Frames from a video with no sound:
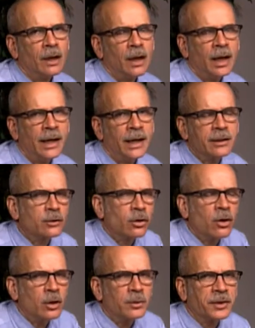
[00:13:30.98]
I had a
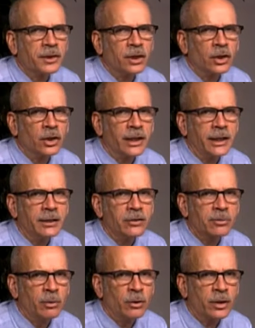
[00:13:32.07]
talk with a young lady this
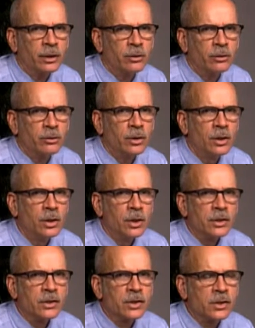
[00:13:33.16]
morning who
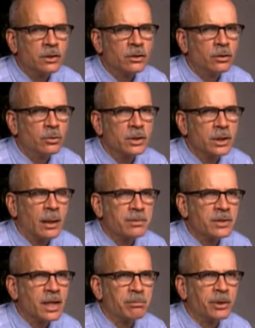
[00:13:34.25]
was
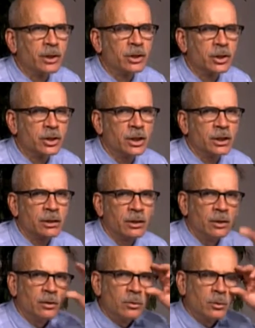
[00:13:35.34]
upset because she
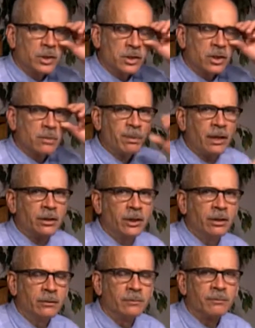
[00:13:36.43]
was
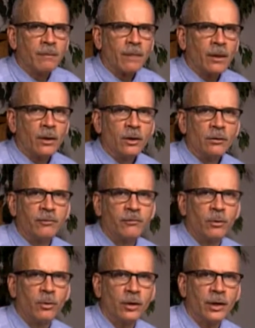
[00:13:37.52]
suspended
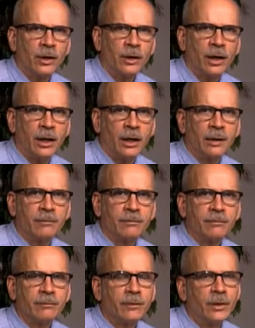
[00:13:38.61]
for
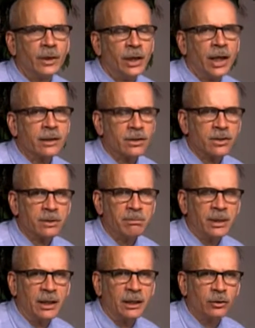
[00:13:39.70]
not
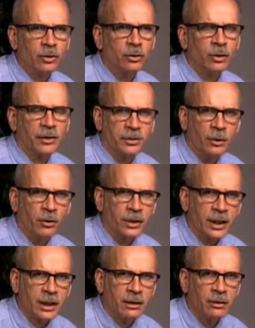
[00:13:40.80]
submitting to
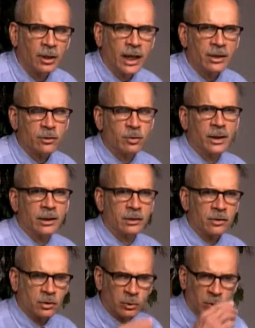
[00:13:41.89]
authority last week in
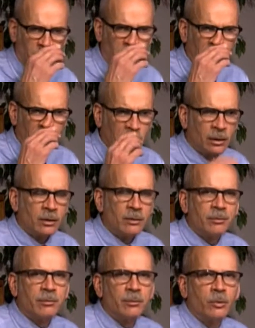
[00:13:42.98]
school
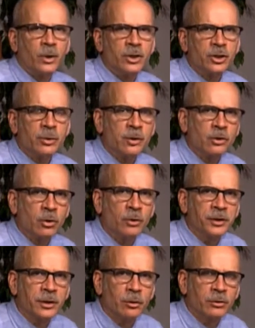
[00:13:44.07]
when she was told
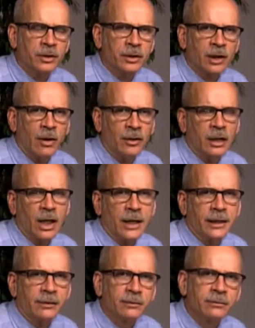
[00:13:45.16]
to go to the tardy line.